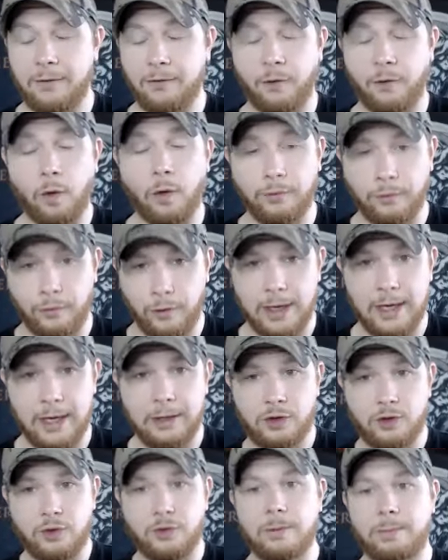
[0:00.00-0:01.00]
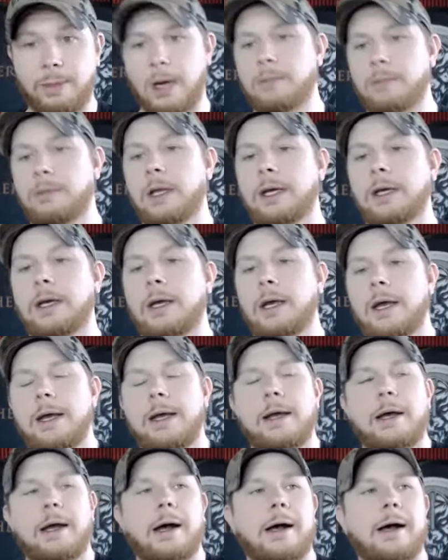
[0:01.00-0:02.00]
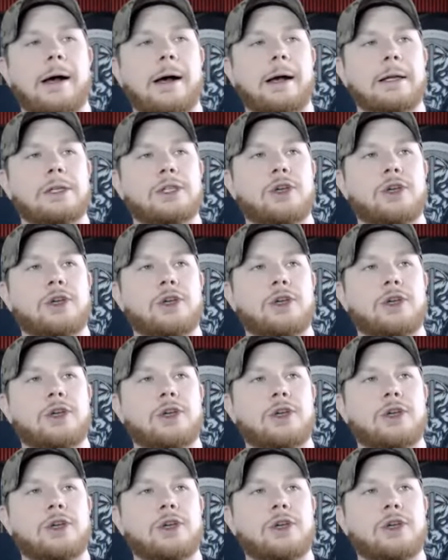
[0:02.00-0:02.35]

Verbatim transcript: for free to the public uh,